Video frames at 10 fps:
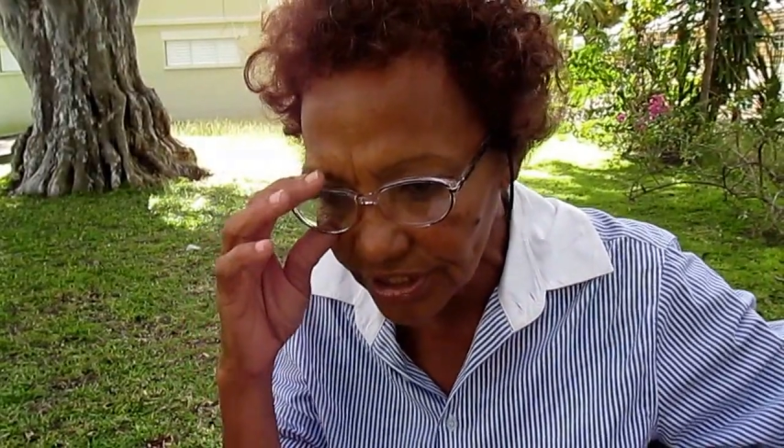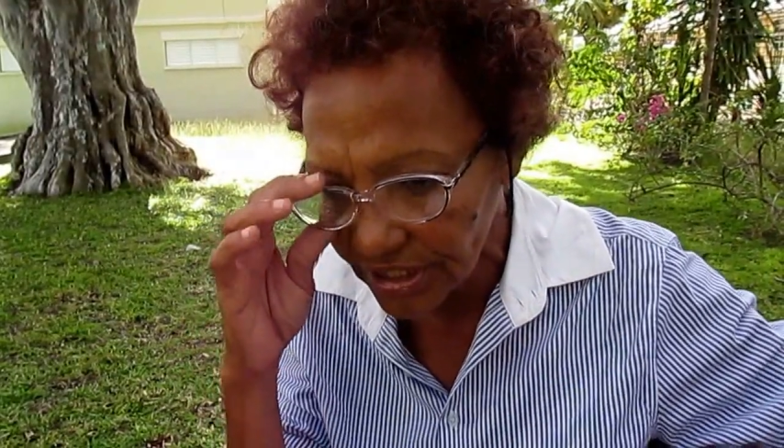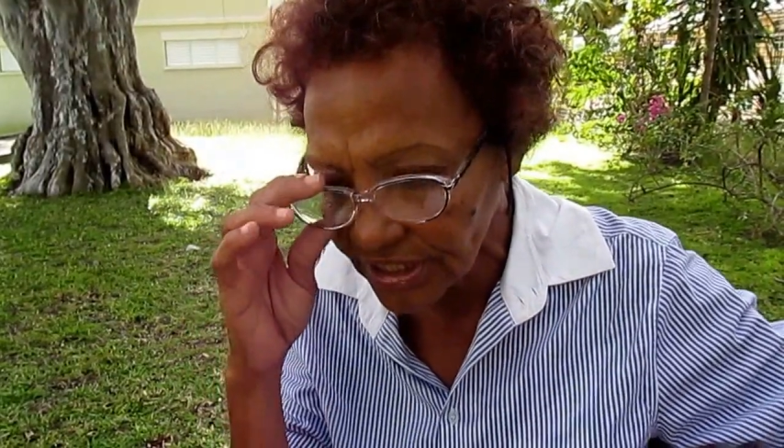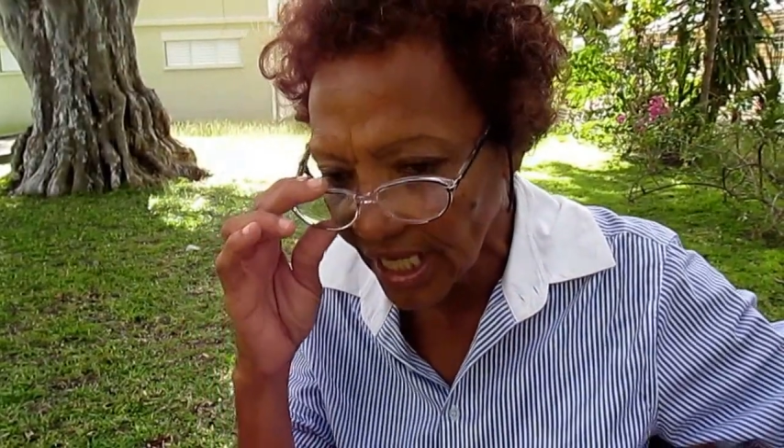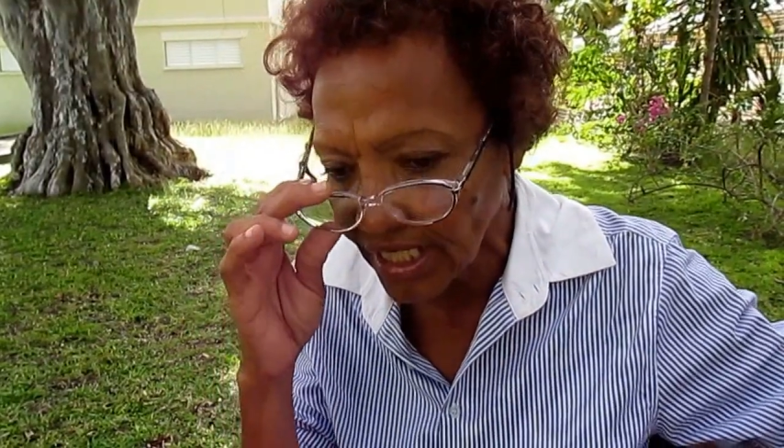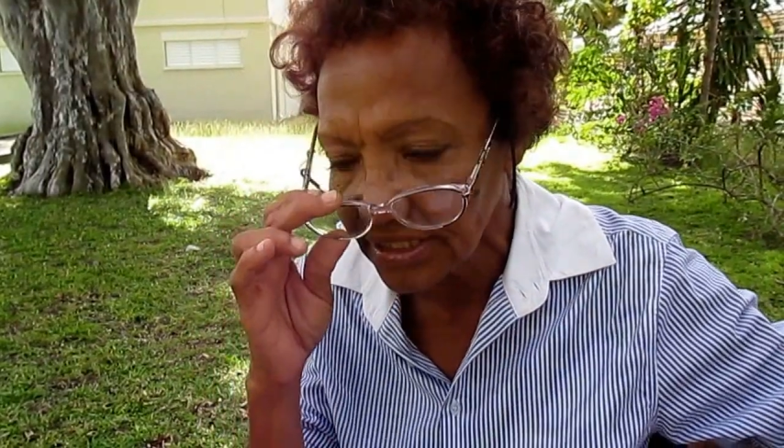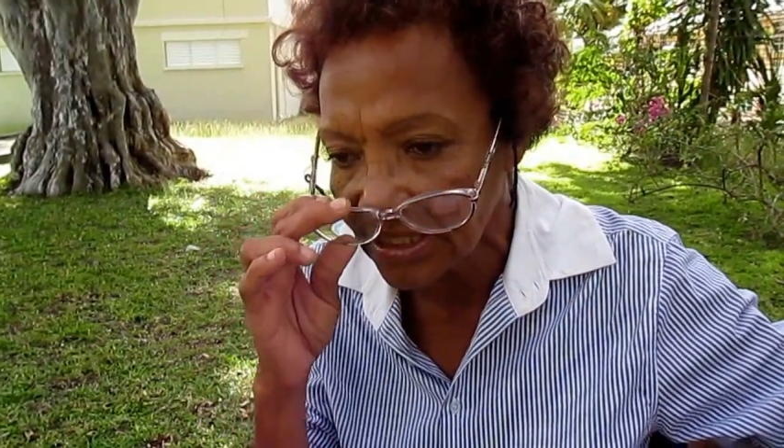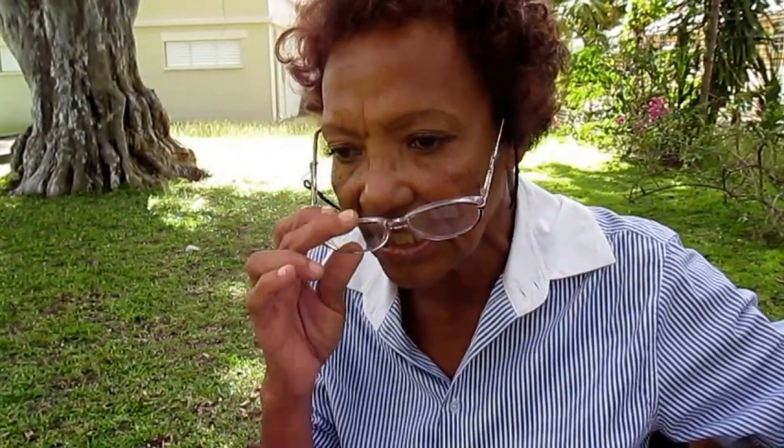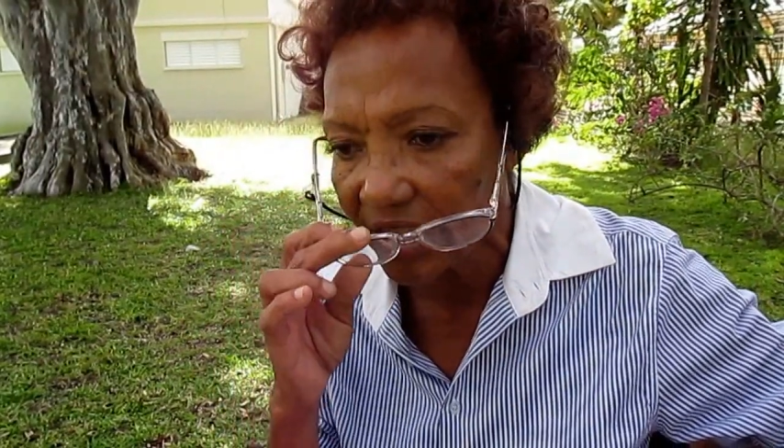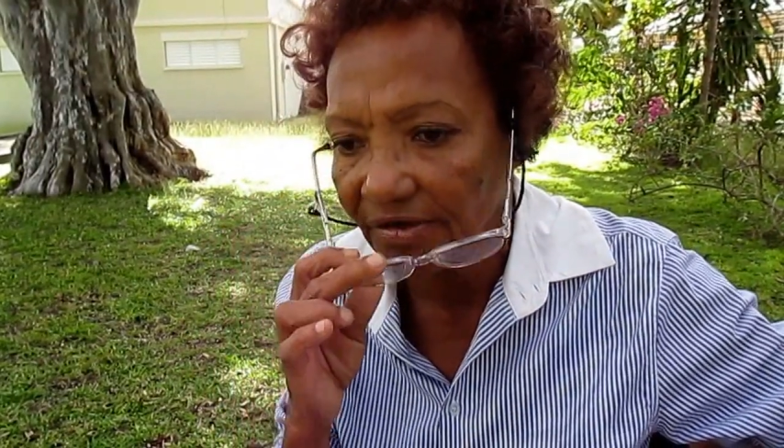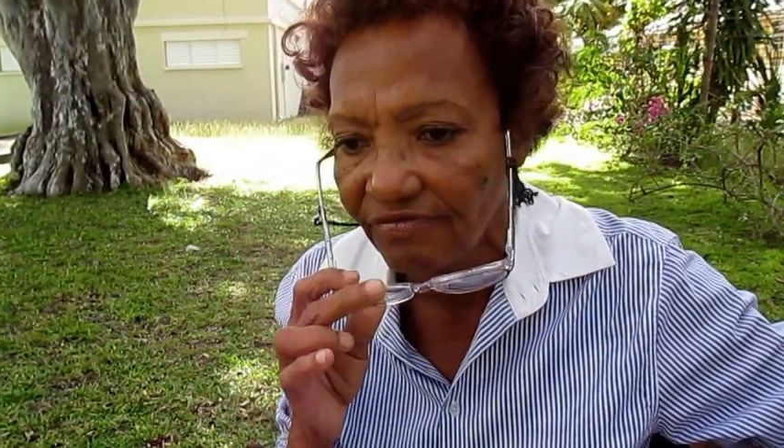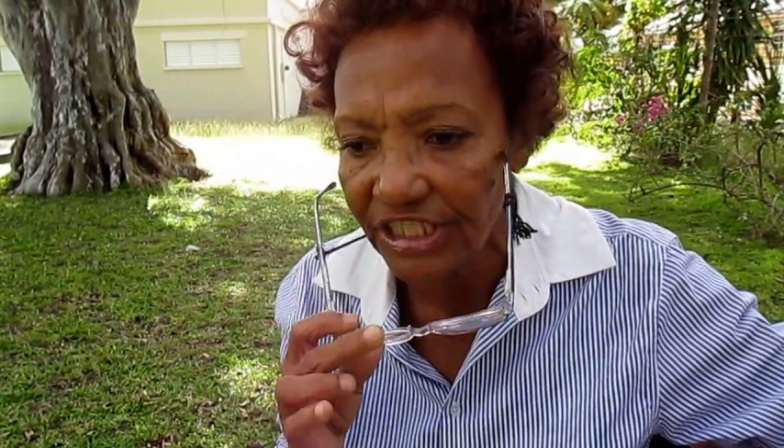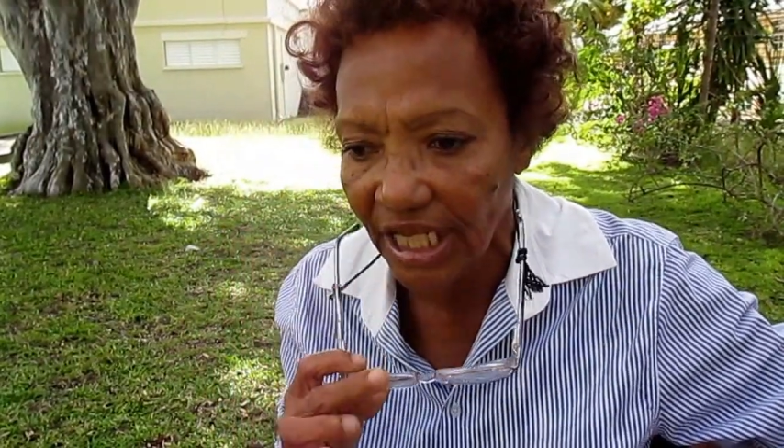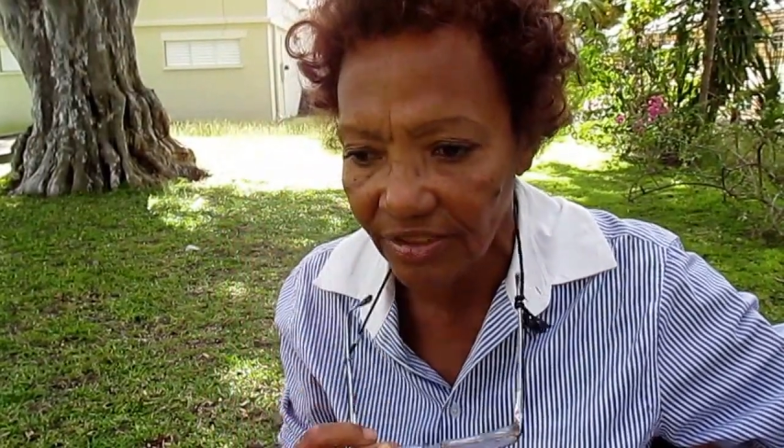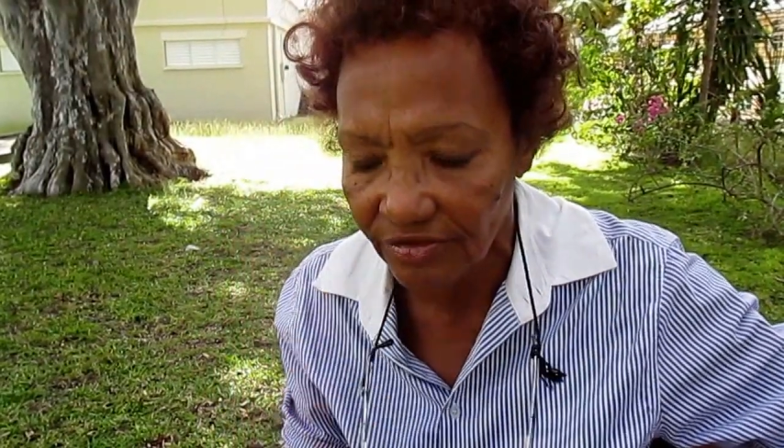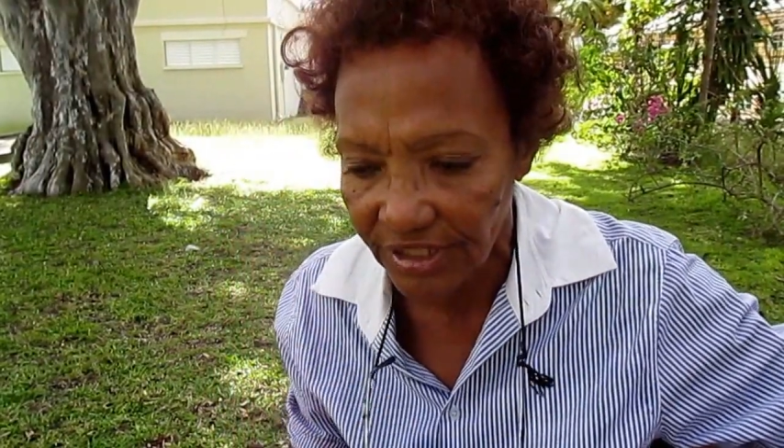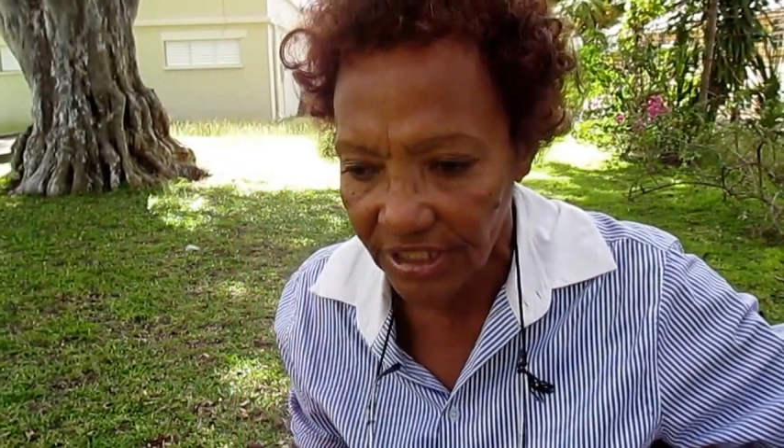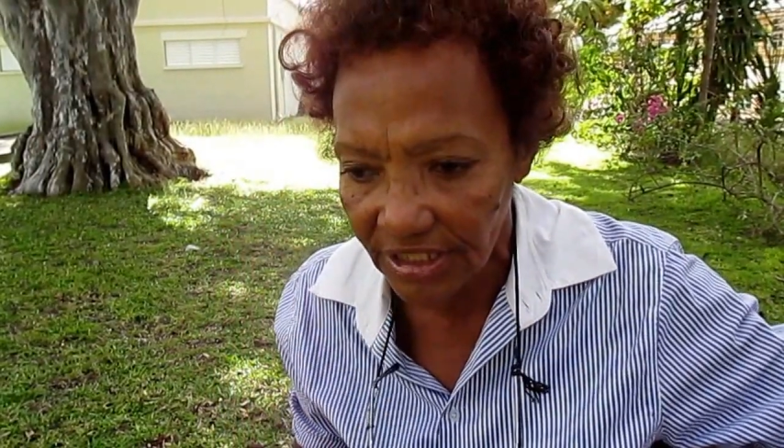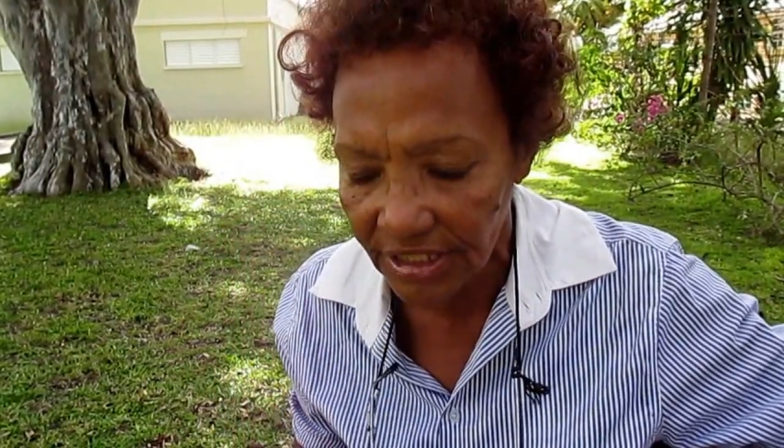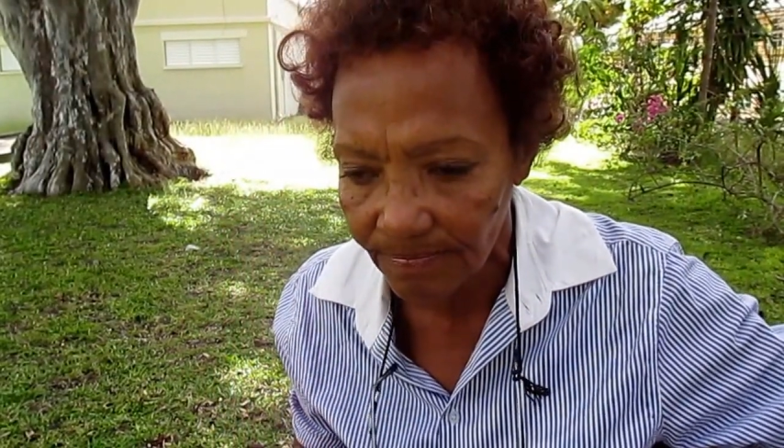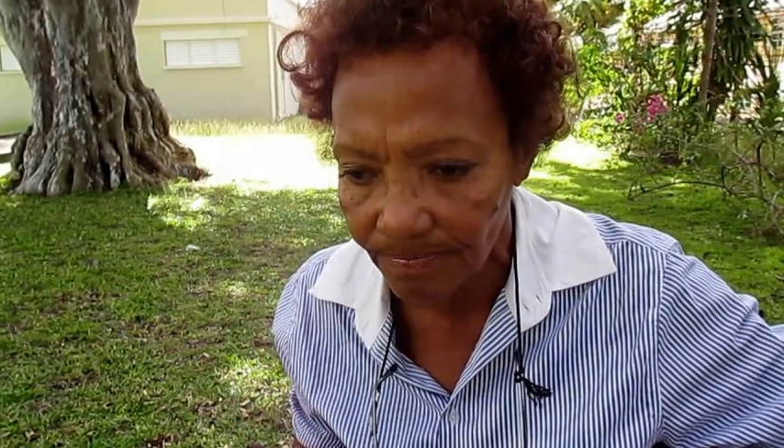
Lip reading: the second son of gentries.